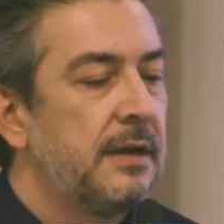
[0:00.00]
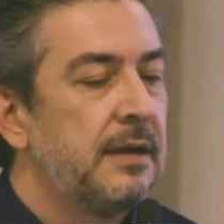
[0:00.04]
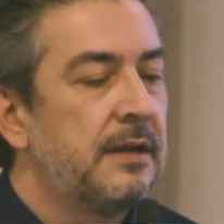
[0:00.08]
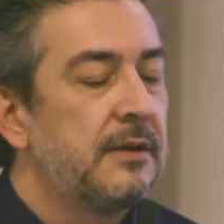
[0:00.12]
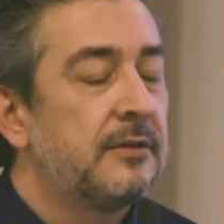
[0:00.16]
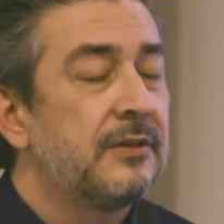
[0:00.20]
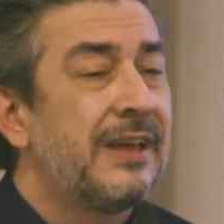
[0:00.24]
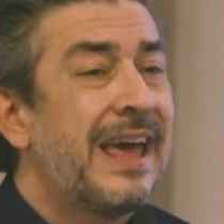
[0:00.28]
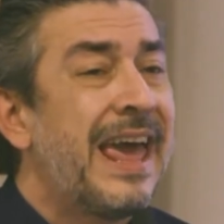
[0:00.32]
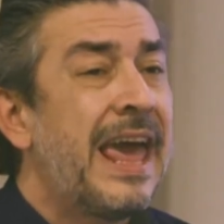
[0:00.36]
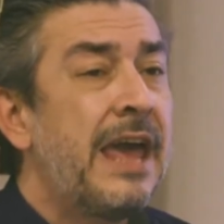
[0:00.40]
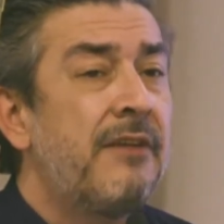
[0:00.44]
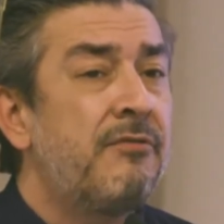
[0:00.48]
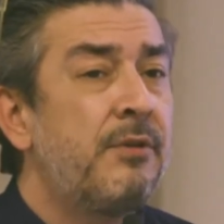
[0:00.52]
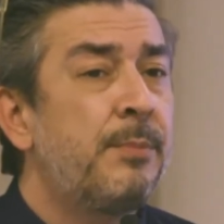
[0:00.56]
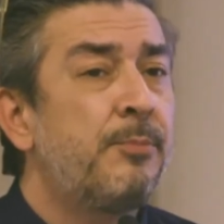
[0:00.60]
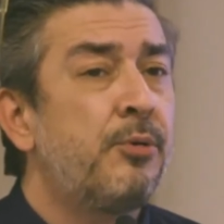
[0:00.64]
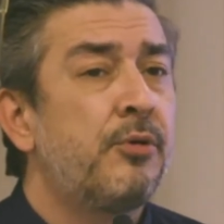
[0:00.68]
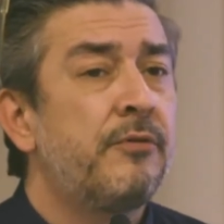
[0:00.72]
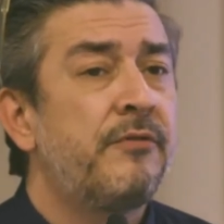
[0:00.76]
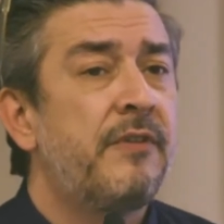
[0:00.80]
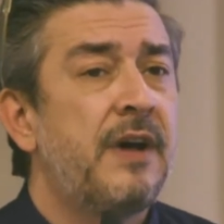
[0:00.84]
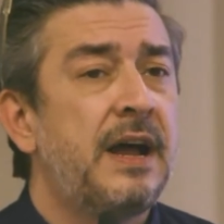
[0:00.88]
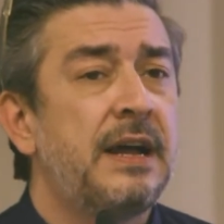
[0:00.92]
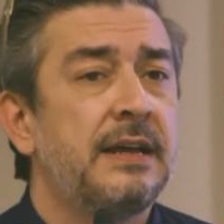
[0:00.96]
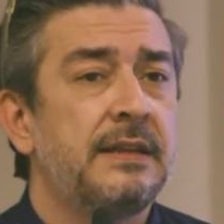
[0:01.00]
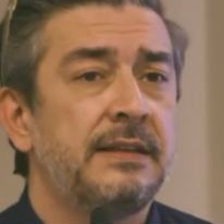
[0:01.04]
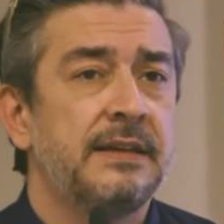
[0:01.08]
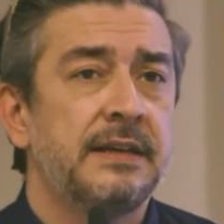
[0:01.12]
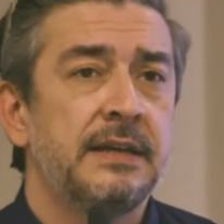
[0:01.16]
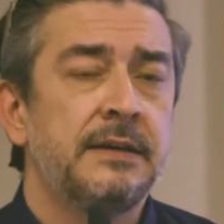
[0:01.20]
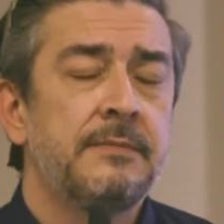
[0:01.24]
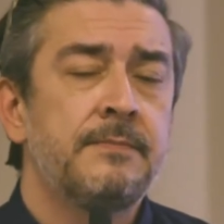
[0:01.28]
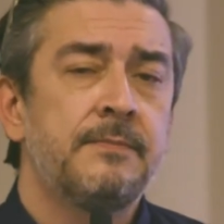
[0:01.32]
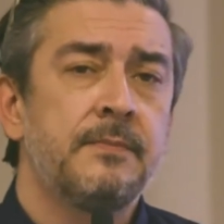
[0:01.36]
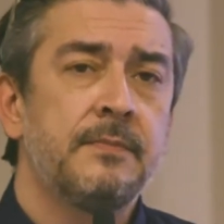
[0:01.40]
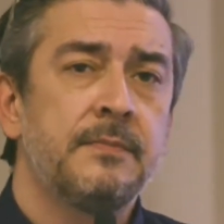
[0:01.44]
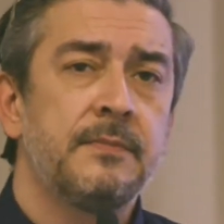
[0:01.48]
So every
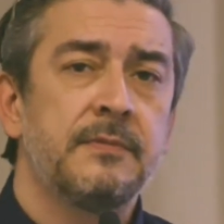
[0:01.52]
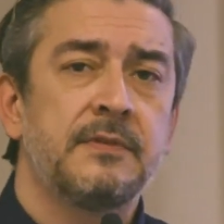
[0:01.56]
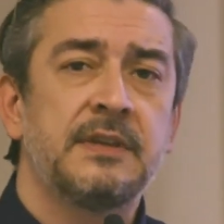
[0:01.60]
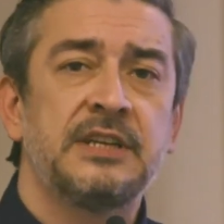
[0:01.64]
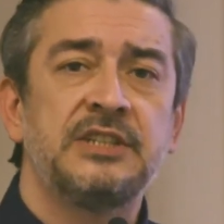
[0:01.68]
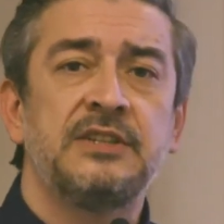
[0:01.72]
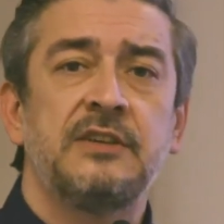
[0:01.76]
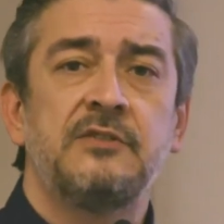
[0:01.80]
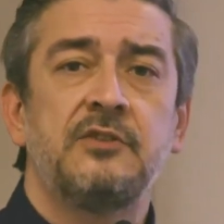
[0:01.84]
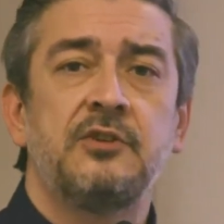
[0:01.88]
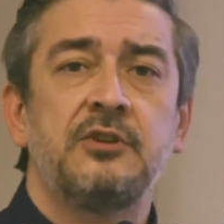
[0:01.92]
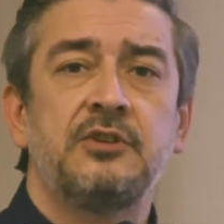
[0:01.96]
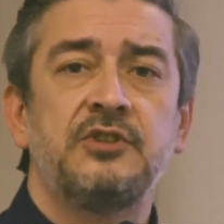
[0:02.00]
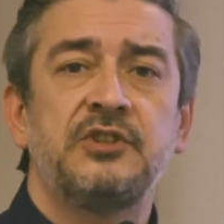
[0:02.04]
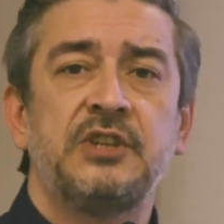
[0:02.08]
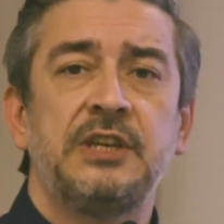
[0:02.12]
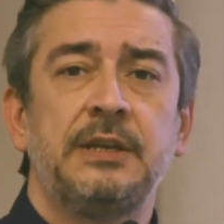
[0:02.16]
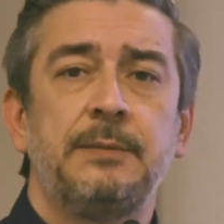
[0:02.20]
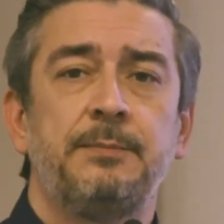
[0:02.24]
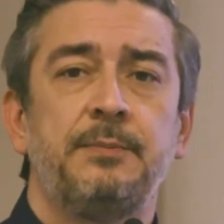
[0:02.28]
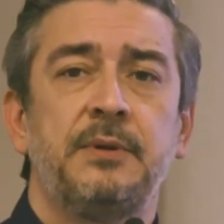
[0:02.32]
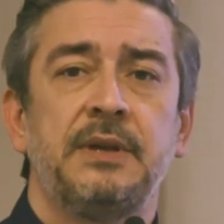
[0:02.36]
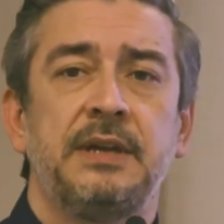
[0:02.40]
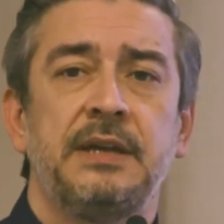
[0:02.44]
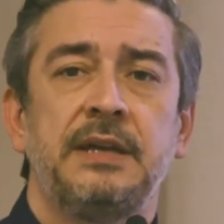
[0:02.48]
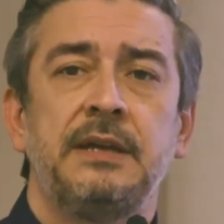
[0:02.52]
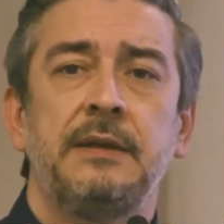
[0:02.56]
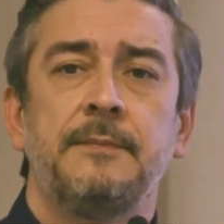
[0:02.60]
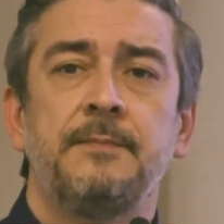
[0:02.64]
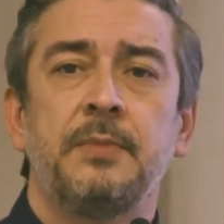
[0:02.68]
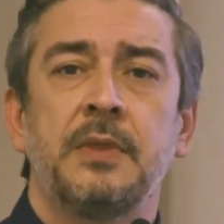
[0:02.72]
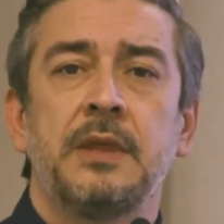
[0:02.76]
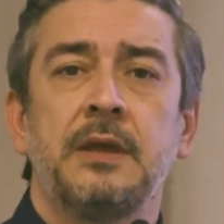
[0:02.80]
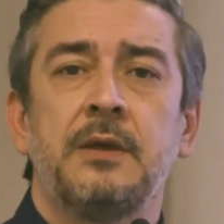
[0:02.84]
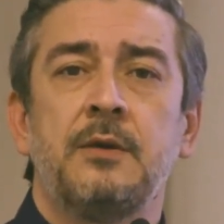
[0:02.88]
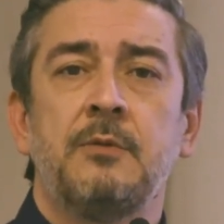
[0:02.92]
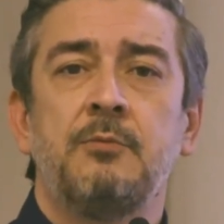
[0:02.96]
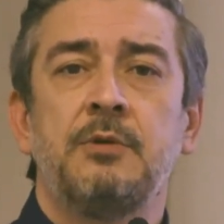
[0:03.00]
provider, such as your GP,
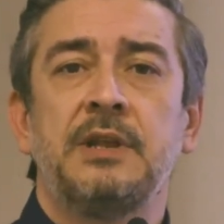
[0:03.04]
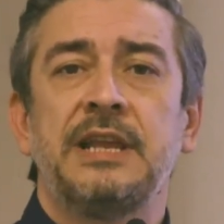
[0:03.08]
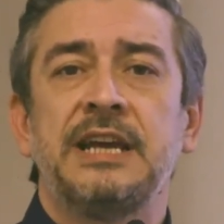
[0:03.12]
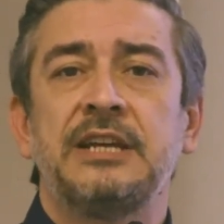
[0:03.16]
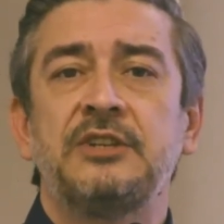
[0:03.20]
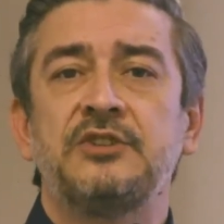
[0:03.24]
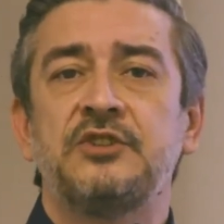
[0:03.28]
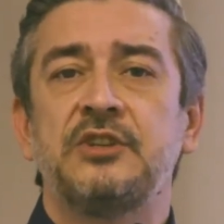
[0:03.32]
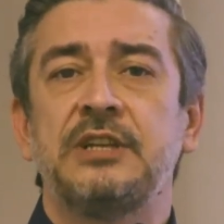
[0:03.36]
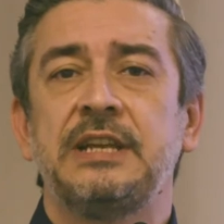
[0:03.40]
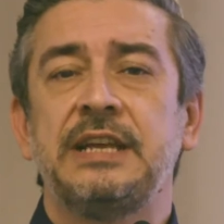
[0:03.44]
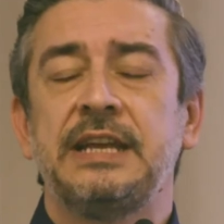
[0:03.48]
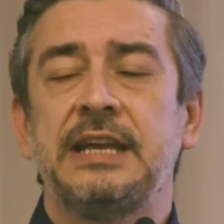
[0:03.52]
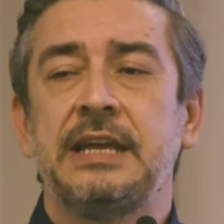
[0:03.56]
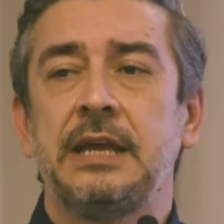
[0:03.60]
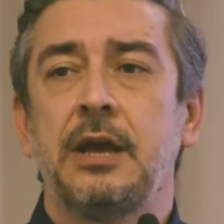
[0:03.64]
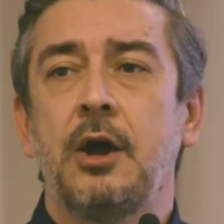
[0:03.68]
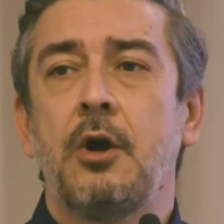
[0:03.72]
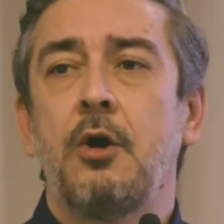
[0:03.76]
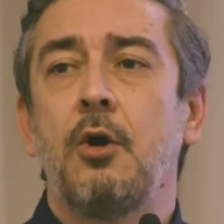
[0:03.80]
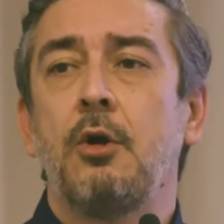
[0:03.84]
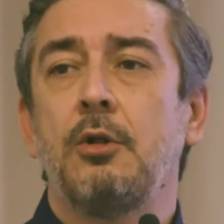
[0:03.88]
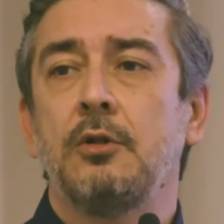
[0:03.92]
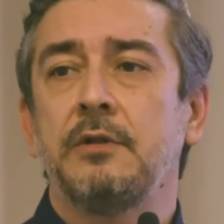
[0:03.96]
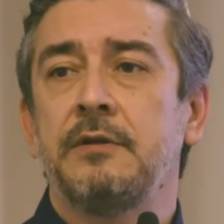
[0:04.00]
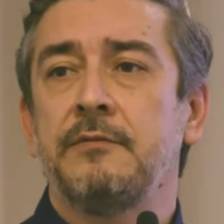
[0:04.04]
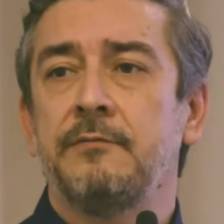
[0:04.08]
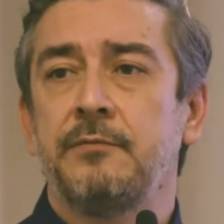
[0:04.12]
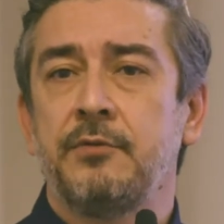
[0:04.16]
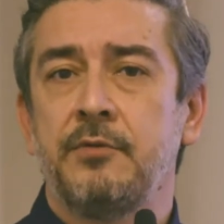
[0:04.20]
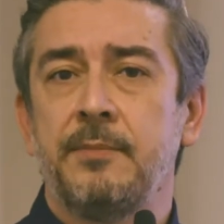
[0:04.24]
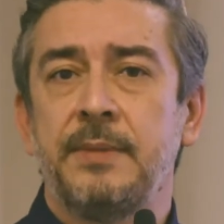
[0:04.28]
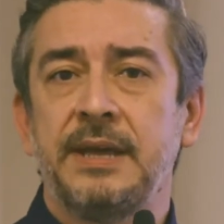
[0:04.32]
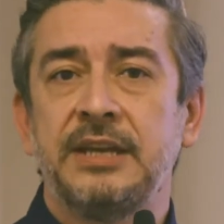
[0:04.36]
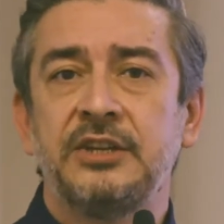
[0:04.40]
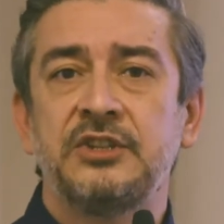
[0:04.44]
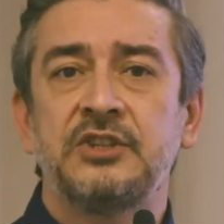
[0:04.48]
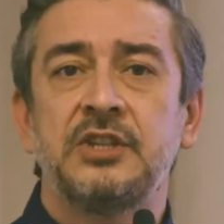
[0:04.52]
will actually hold
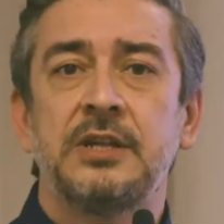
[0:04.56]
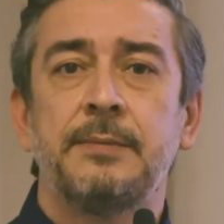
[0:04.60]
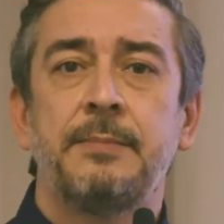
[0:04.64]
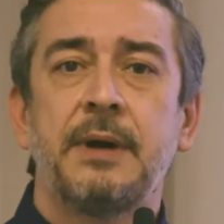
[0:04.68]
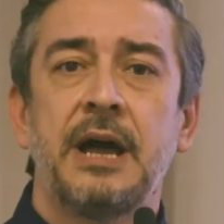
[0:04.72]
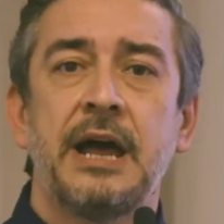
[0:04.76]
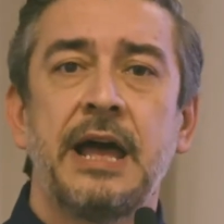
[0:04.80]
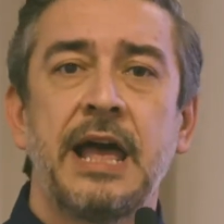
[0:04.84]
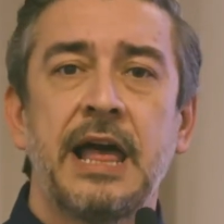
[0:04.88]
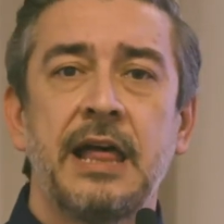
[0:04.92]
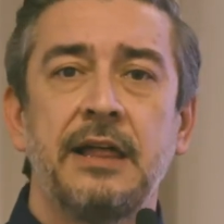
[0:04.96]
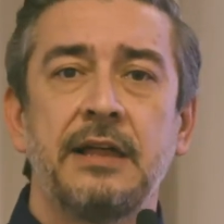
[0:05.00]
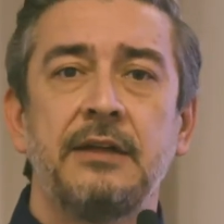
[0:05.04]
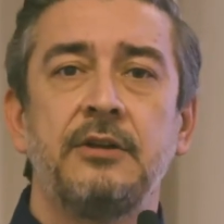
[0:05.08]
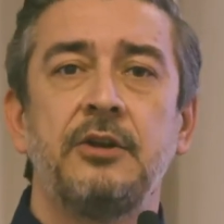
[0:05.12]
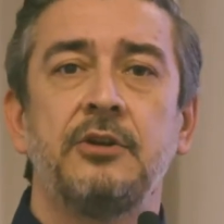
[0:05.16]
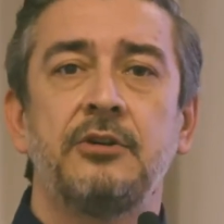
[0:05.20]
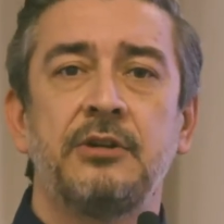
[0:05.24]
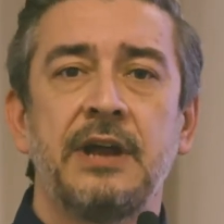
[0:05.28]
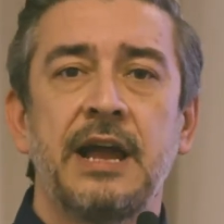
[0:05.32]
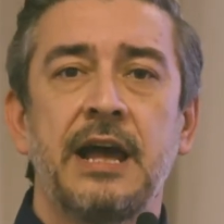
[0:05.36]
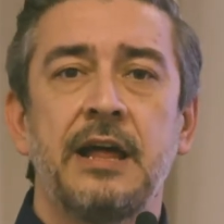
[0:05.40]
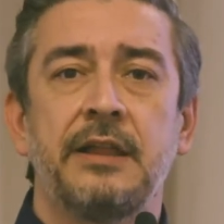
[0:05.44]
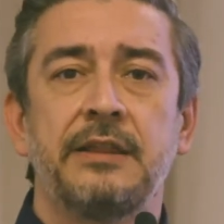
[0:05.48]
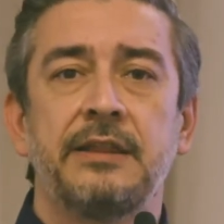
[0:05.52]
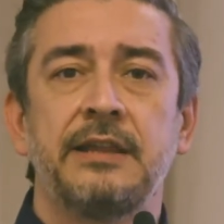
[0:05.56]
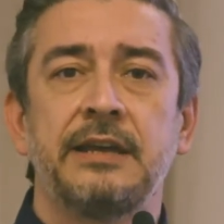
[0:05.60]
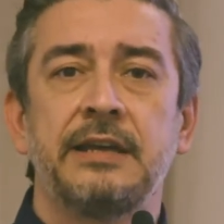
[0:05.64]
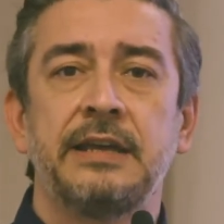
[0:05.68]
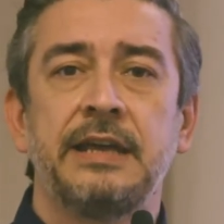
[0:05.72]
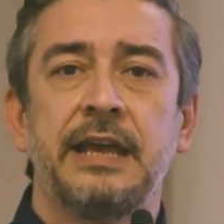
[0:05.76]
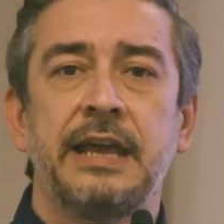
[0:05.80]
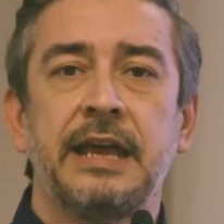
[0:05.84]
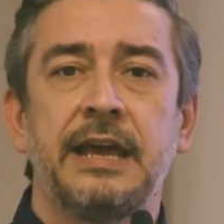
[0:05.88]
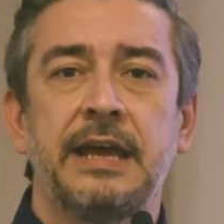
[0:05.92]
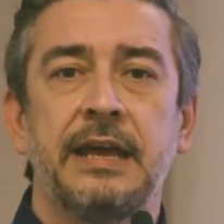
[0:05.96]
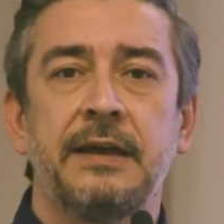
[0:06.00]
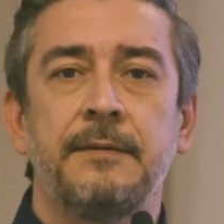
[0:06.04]
information about your health and
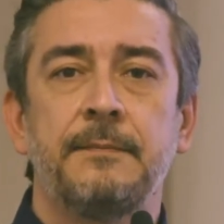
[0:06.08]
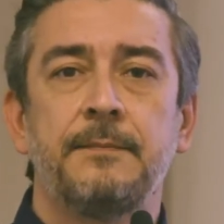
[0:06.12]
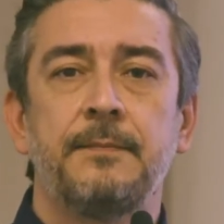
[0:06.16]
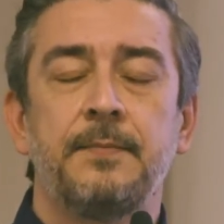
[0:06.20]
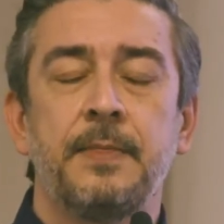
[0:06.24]
care.